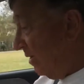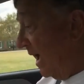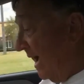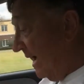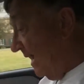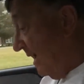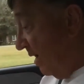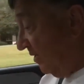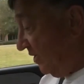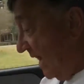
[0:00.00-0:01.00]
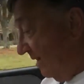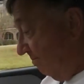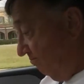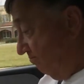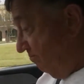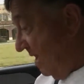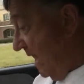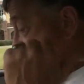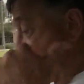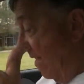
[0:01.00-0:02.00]
Okay, I got it now. It's sent.
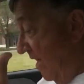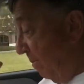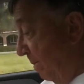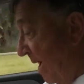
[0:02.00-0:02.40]
Okay. And they'll be